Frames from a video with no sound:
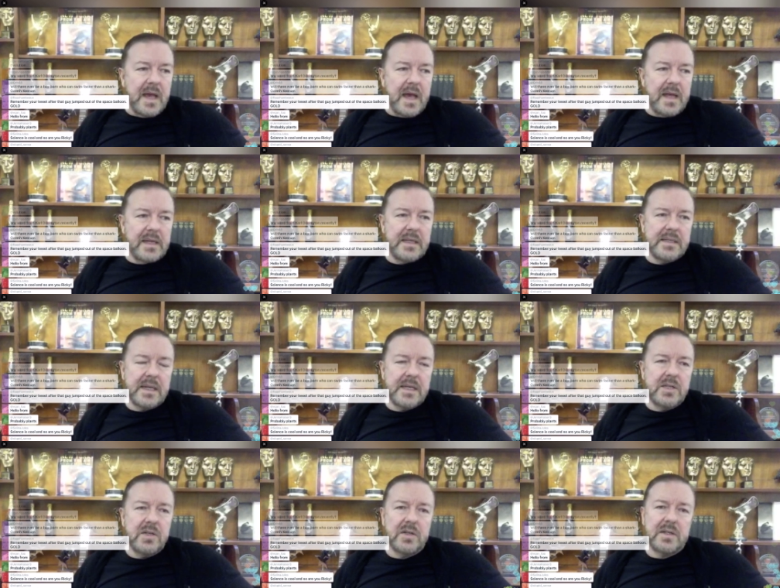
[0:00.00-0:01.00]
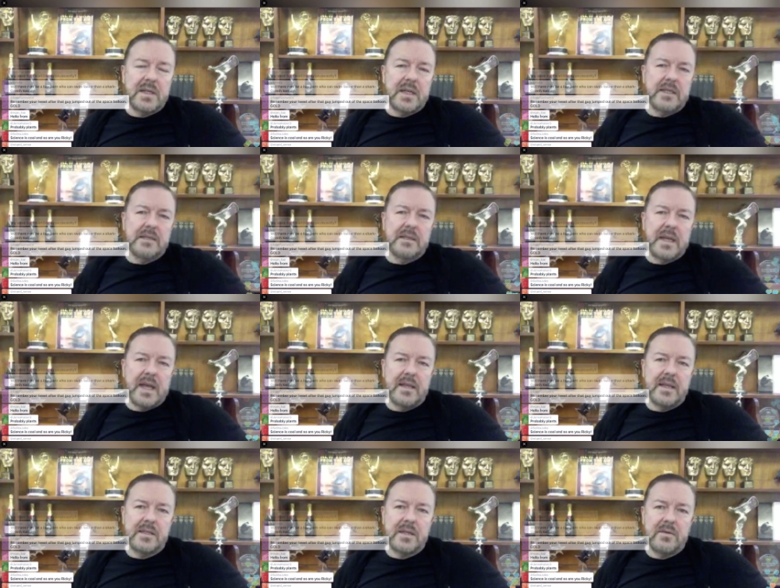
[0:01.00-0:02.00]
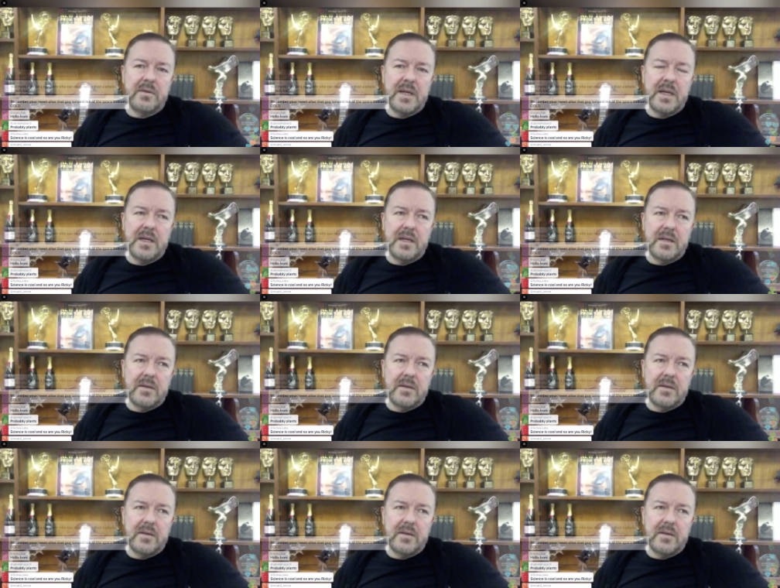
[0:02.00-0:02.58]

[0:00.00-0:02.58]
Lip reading: And he's looked at this, and there's only